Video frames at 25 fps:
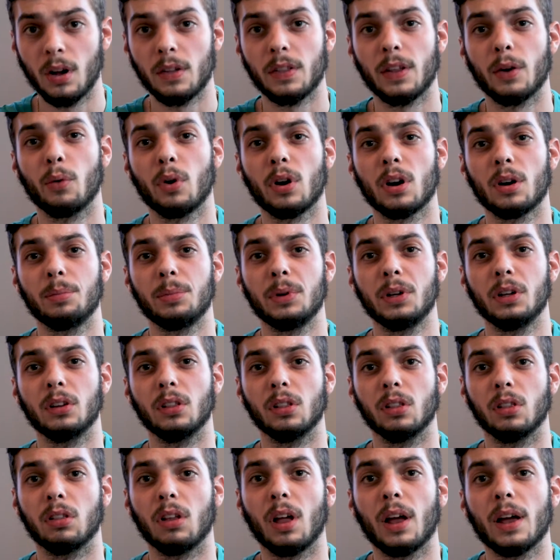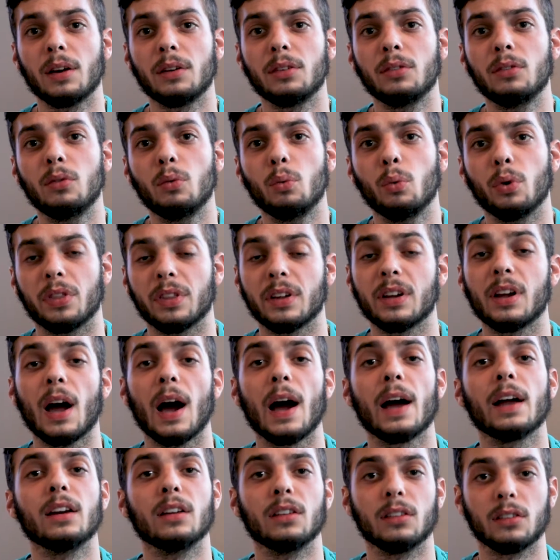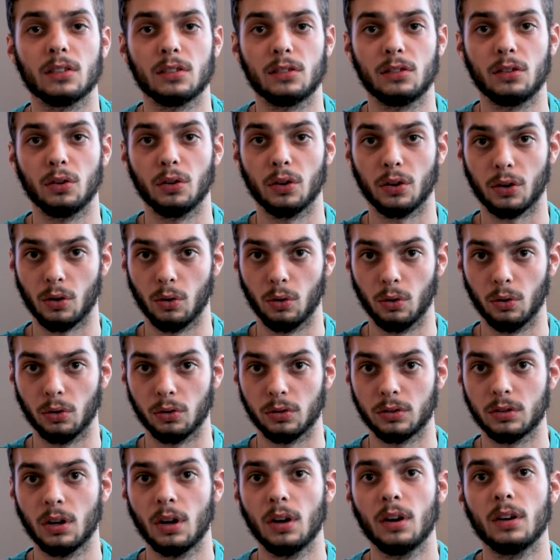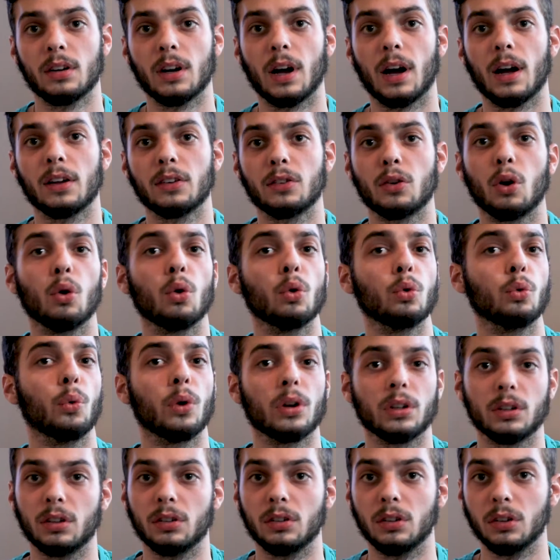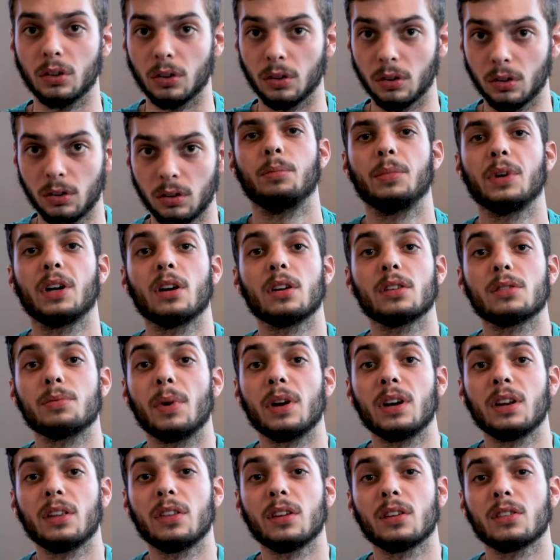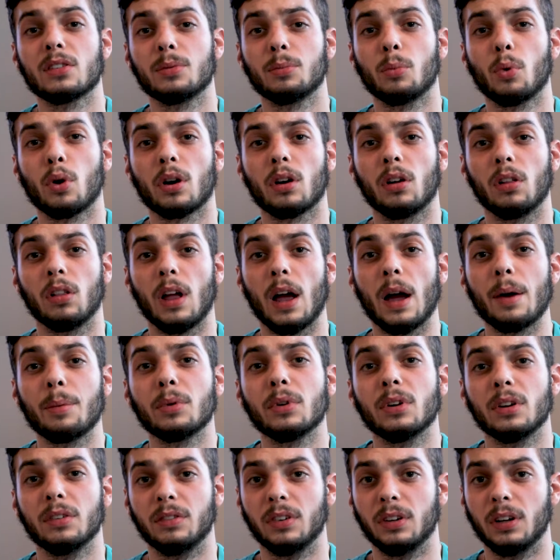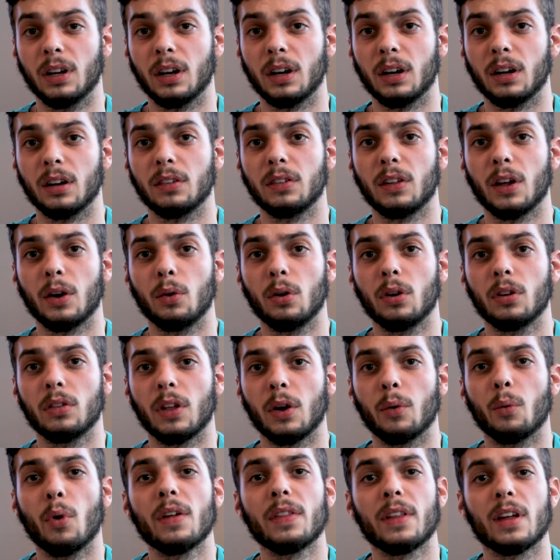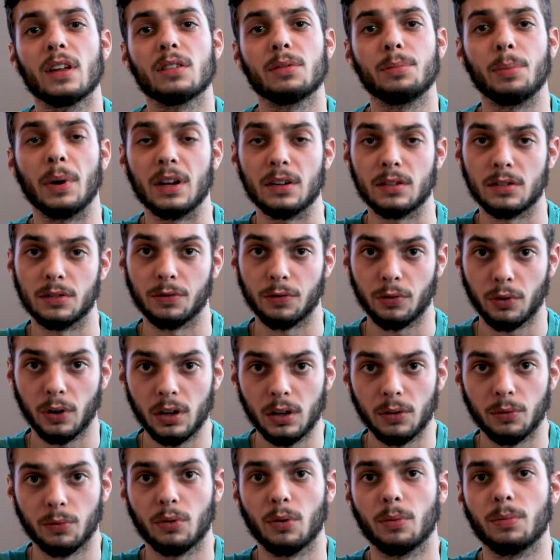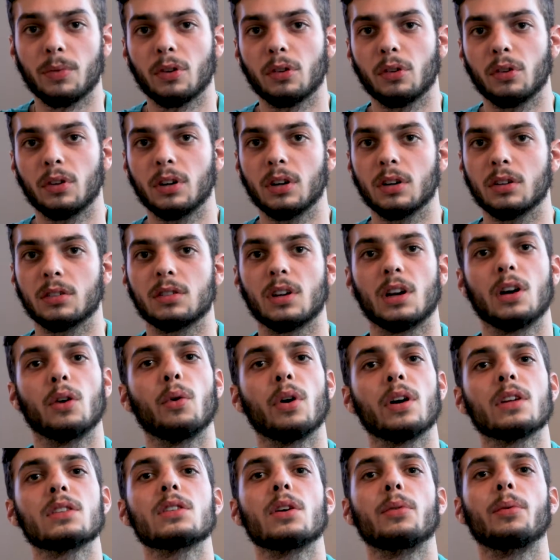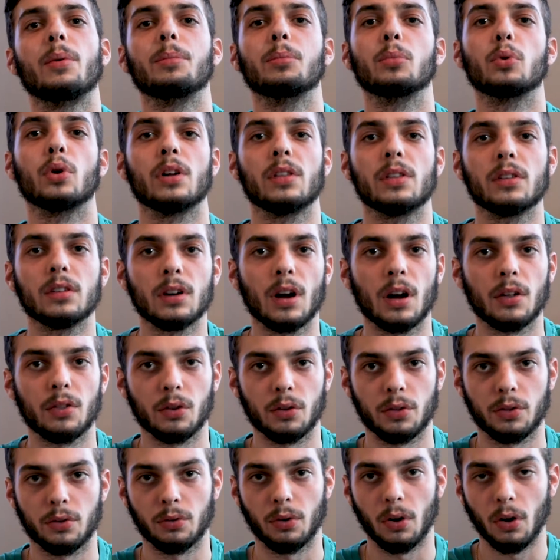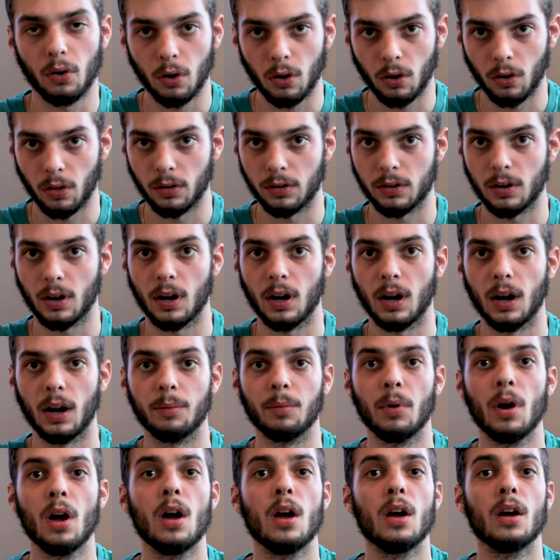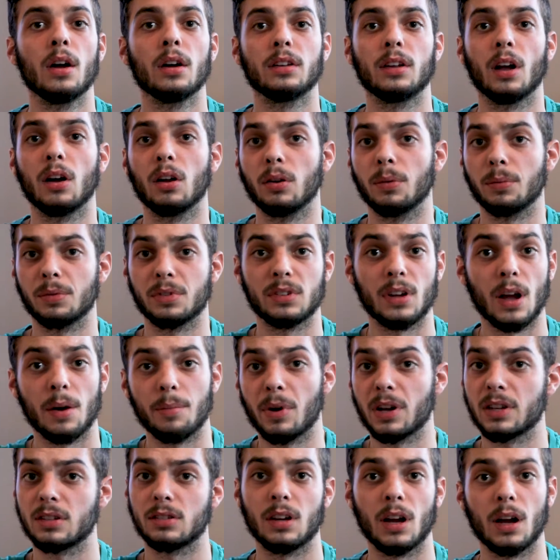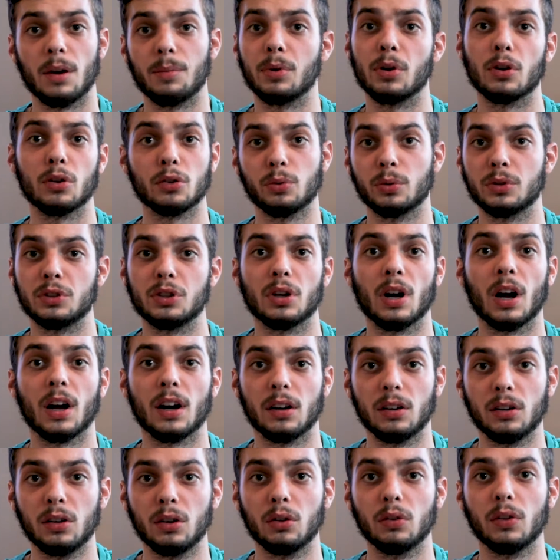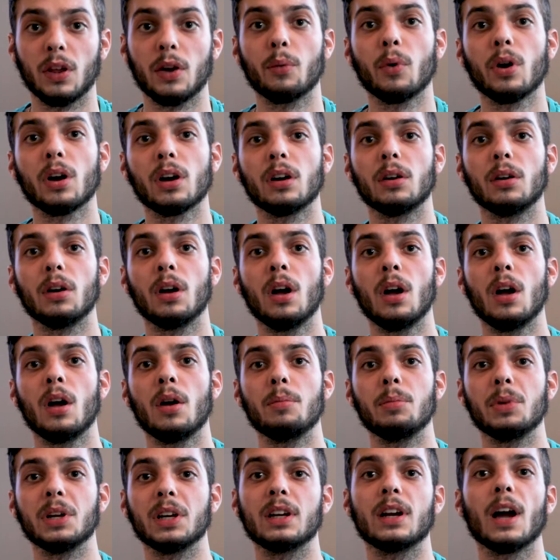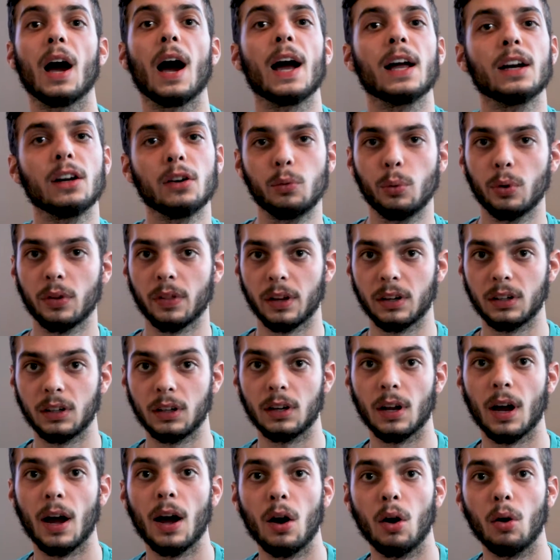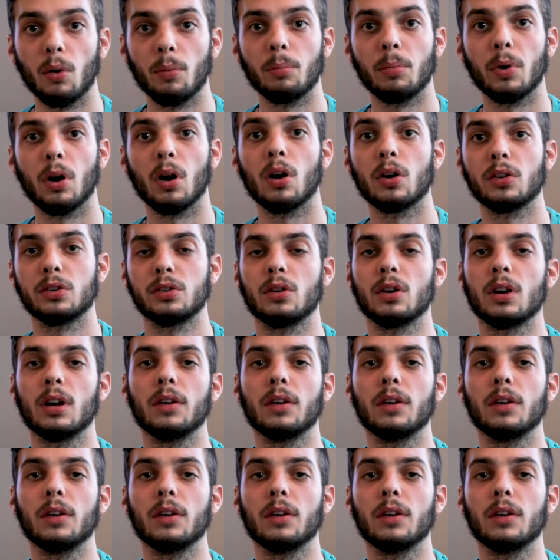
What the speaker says: They want to be led with guidance to their goals, not told what to do. Because many things are more collaborative today, they want that space and freedom from their leaders. They don't want someone breathing down their throat all the time, telling them step by step, here's what you got to do. They want to be guided when they need help, but also